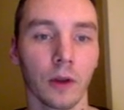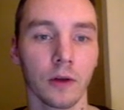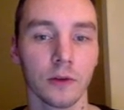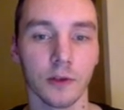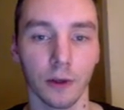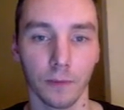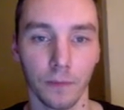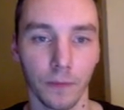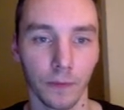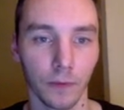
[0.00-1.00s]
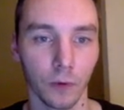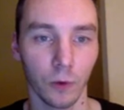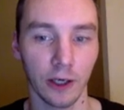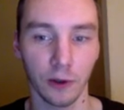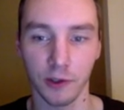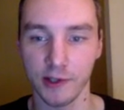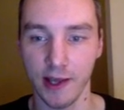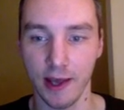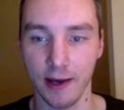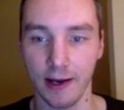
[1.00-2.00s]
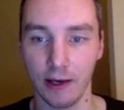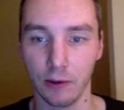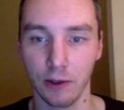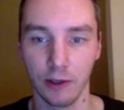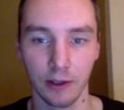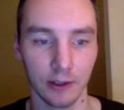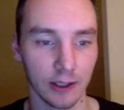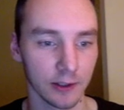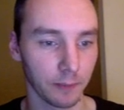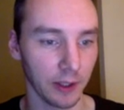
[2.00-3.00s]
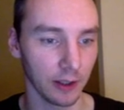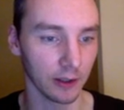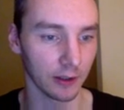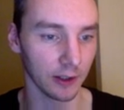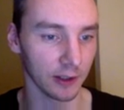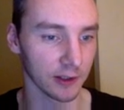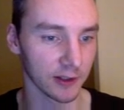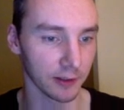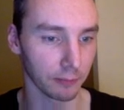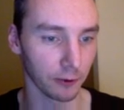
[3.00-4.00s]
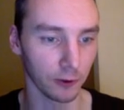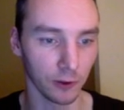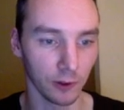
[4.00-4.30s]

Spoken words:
So all that code is there now. Let's pick a nice and simple